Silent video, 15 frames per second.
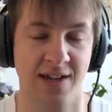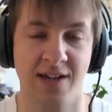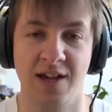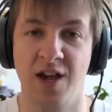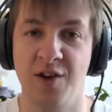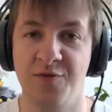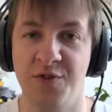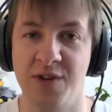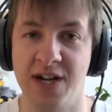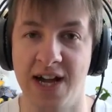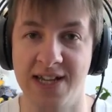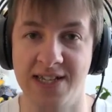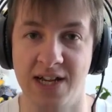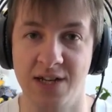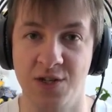If you
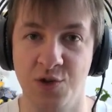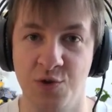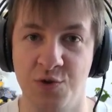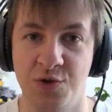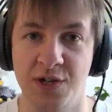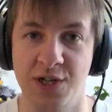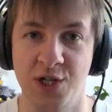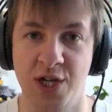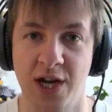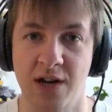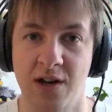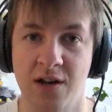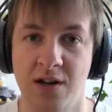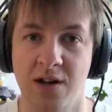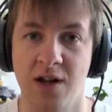guys are new to the
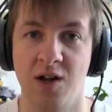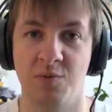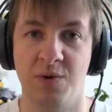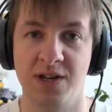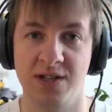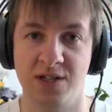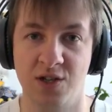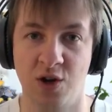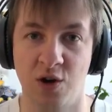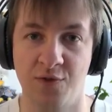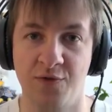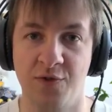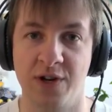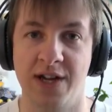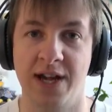channel, please don't
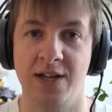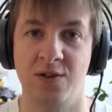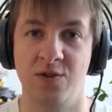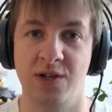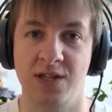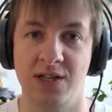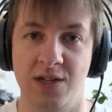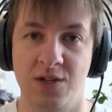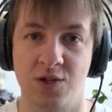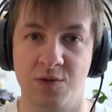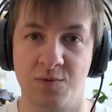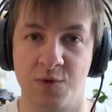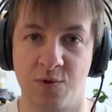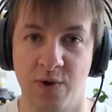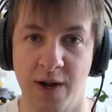forget to hit
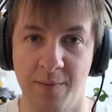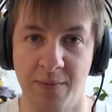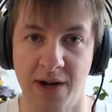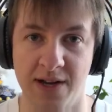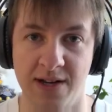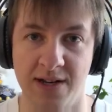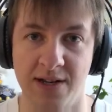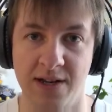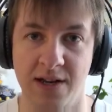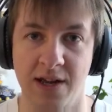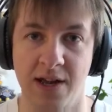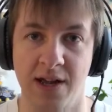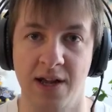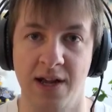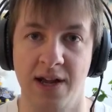subscribe button.
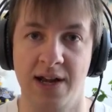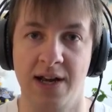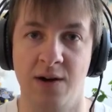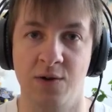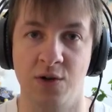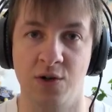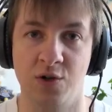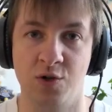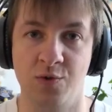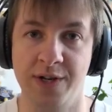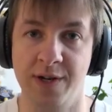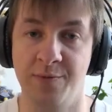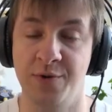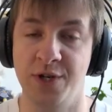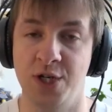And I would also really
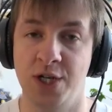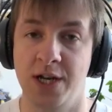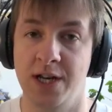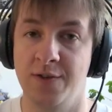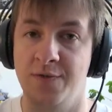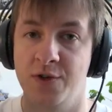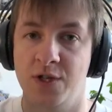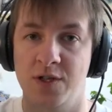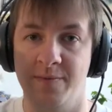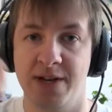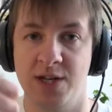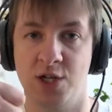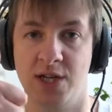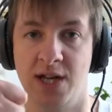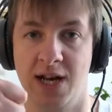appreciate if you
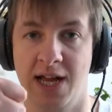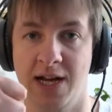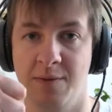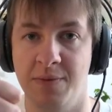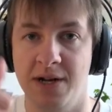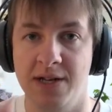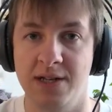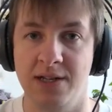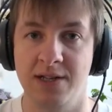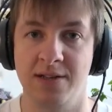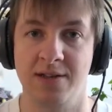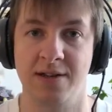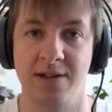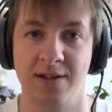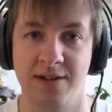smash that like button.
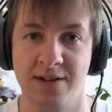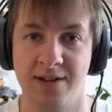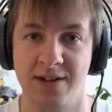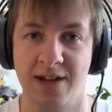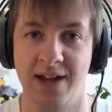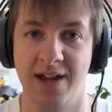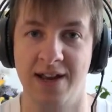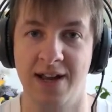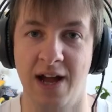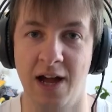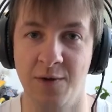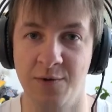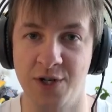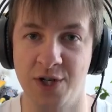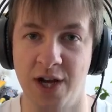And I
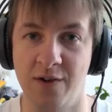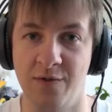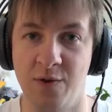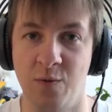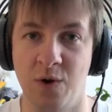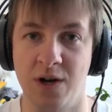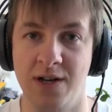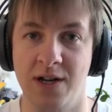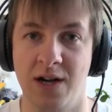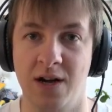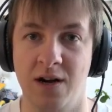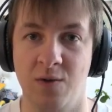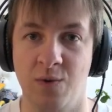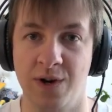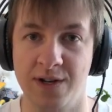wish everyone
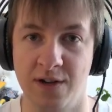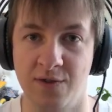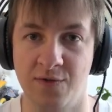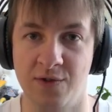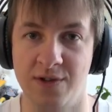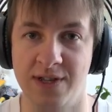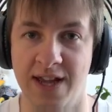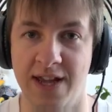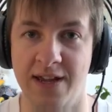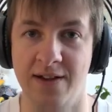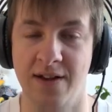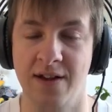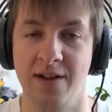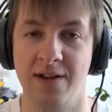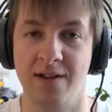a wonderful day.
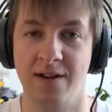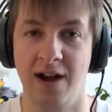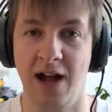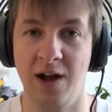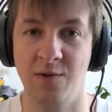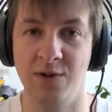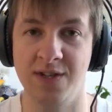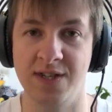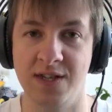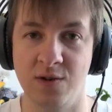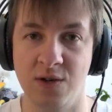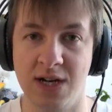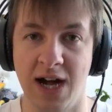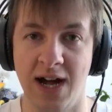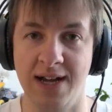I will see you
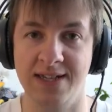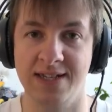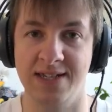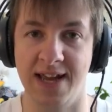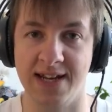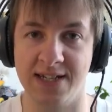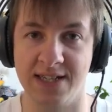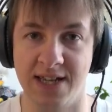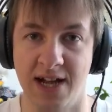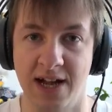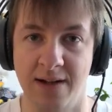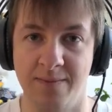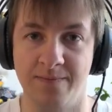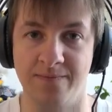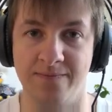guys next
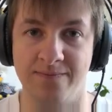time.